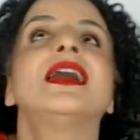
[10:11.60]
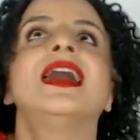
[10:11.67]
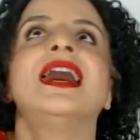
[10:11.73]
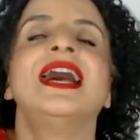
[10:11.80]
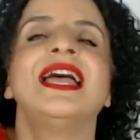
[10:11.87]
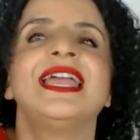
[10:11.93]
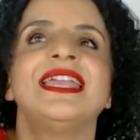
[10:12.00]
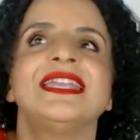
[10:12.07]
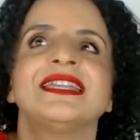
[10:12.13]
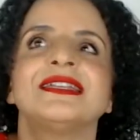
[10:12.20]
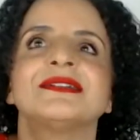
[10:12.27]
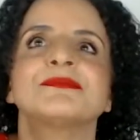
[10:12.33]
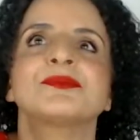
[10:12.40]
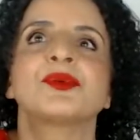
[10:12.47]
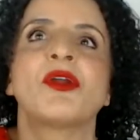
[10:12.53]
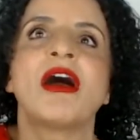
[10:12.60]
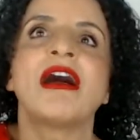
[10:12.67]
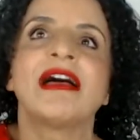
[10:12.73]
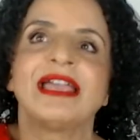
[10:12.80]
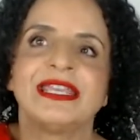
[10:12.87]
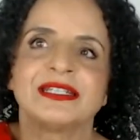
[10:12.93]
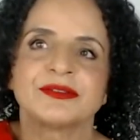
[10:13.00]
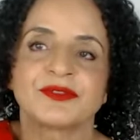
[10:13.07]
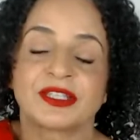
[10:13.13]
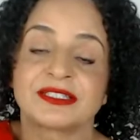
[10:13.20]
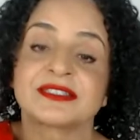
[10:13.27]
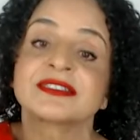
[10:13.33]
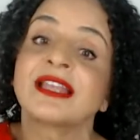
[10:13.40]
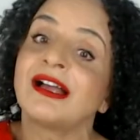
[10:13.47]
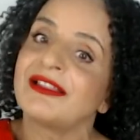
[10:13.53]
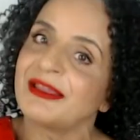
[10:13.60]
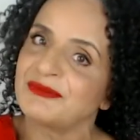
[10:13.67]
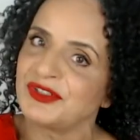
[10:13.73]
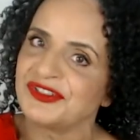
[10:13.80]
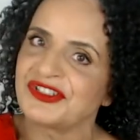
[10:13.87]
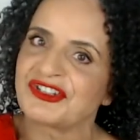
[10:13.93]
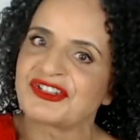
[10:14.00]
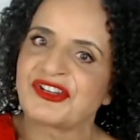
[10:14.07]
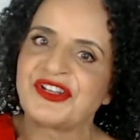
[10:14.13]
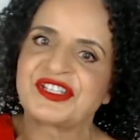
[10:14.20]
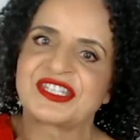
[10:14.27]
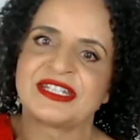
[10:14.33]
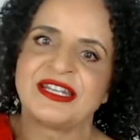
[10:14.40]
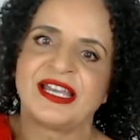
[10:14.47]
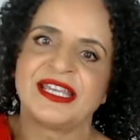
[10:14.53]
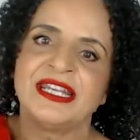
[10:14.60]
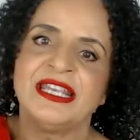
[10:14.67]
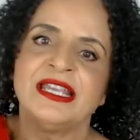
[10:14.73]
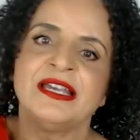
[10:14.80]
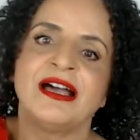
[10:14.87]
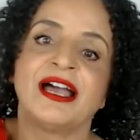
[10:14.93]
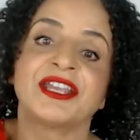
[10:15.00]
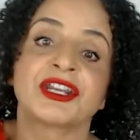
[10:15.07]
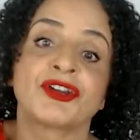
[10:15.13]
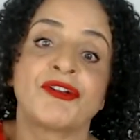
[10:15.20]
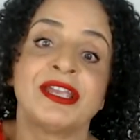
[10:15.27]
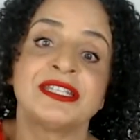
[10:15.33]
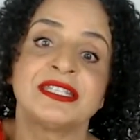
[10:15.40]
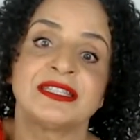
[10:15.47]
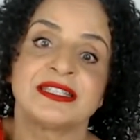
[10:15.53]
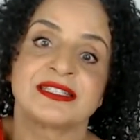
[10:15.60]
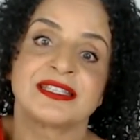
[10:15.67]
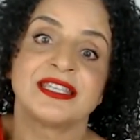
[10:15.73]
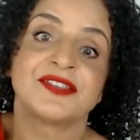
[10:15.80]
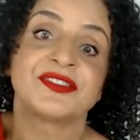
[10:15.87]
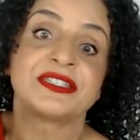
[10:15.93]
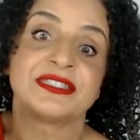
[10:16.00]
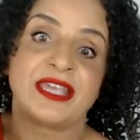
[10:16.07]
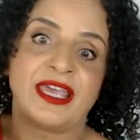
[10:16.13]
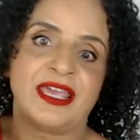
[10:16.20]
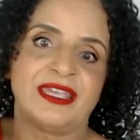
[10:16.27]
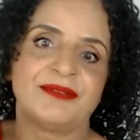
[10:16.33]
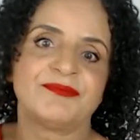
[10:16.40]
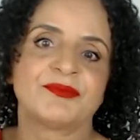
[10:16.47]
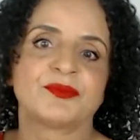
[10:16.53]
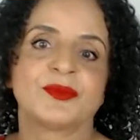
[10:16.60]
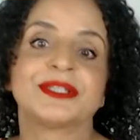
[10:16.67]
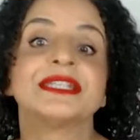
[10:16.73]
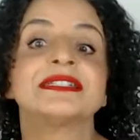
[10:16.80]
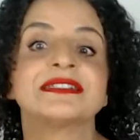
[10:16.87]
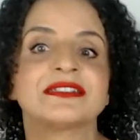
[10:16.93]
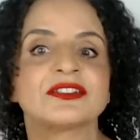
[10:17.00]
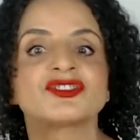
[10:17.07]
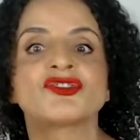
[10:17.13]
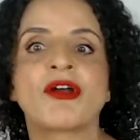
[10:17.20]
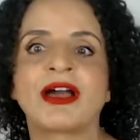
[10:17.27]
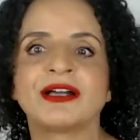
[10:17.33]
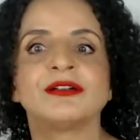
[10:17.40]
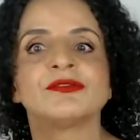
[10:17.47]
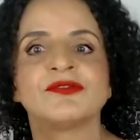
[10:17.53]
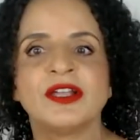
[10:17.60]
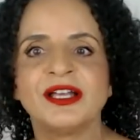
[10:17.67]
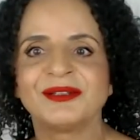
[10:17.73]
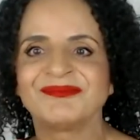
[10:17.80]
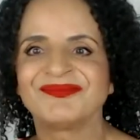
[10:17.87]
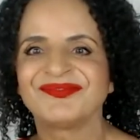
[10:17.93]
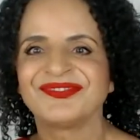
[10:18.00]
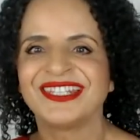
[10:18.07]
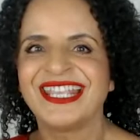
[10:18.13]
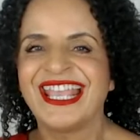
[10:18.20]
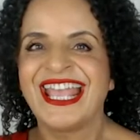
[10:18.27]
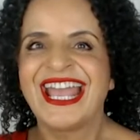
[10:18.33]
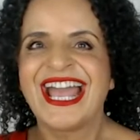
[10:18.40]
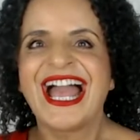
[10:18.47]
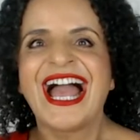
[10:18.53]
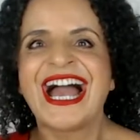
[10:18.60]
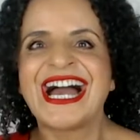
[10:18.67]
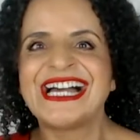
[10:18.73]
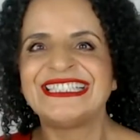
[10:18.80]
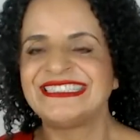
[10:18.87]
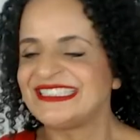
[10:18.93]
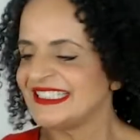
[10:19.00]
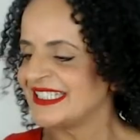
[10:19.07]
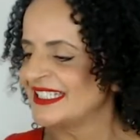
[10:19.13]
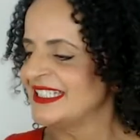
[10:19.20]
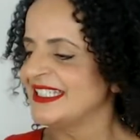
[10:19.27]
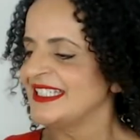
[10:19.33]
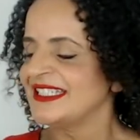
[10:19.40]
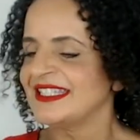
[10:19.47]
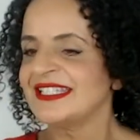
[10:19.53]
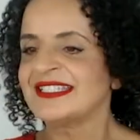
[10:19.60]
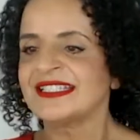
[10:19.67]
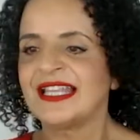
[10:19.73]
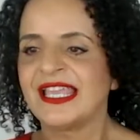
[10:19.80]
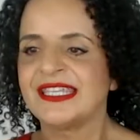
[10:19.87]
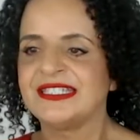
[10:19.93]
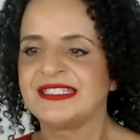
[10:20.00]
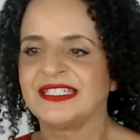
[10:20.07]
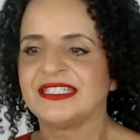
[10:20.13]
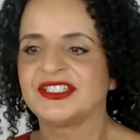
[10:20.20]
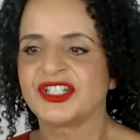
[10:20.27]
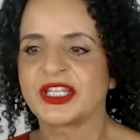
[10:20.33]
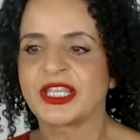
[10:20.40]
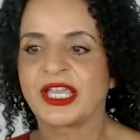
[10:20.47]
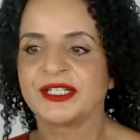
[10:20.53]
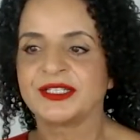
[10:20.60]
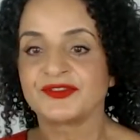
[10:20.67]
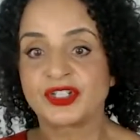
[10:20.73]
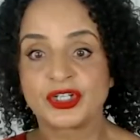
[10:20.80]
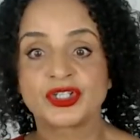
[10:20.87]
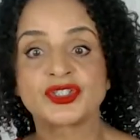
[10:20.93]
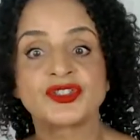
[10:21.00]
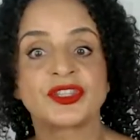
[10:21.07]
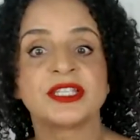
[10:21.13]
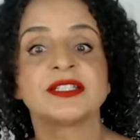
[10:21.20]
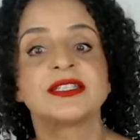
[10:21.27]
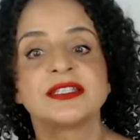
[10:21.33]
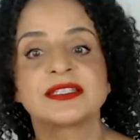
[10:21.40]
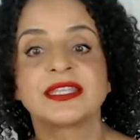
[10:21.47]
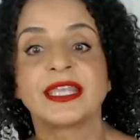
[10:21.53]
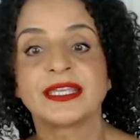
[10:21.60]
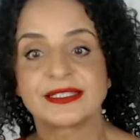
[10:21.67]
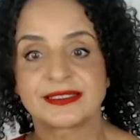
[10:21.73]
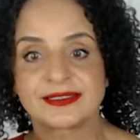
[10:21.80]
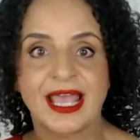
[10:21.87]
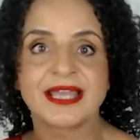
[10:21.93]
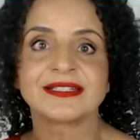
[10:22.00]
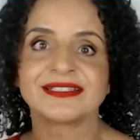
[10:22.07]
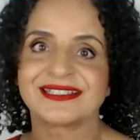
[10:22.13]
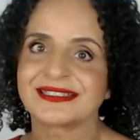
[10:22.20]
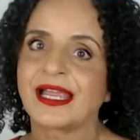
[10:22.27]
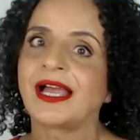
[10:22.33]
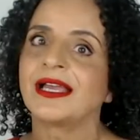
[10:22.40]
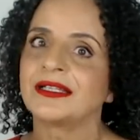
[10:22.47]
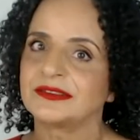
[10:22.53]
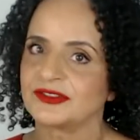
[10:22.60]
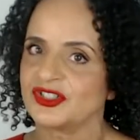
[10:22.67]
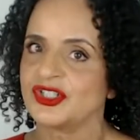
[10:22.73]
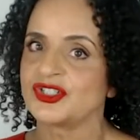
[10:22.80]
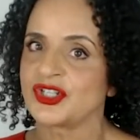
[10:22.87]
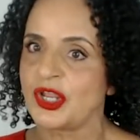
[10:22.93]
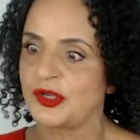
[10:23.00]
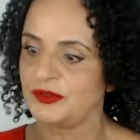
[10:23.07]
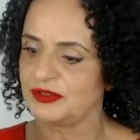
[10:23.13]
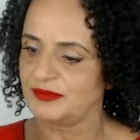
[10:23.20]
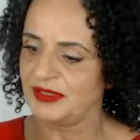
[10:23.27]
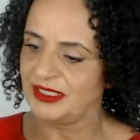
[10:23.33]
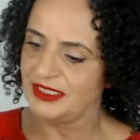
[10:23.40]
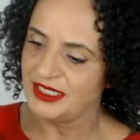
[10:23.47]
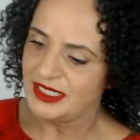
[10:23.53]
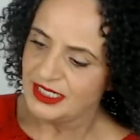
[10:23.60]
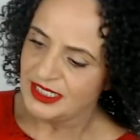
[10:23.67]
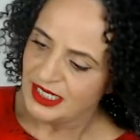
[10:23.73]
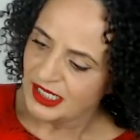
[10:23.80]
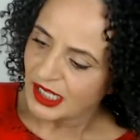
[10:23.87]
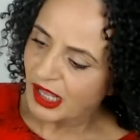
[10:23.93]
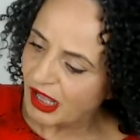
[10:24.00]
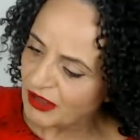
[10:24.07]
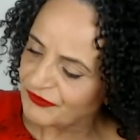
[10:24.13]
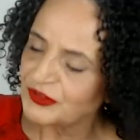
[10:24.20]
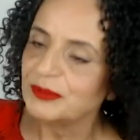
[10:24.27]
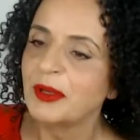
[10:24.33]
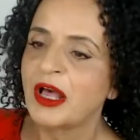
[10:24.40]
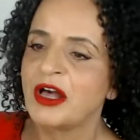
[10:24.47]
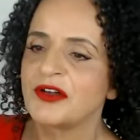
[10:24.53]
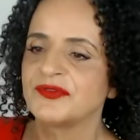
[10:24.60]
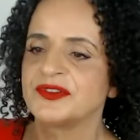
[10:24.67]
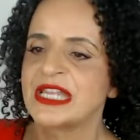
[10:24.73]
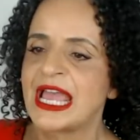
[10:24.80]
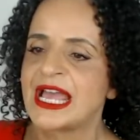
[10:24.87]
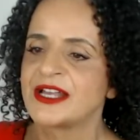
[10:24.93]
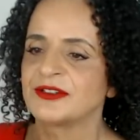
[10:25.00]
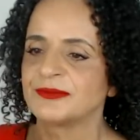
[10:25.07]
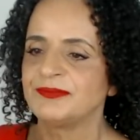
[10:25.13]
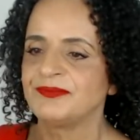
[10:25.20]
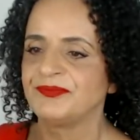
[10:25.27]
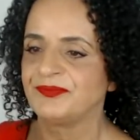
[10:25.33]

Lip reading: a bride. The style I'm going to show you tonight, I created this the other day when I did a trial run. And this lady, this is the exact style she showed me. Half up, half down,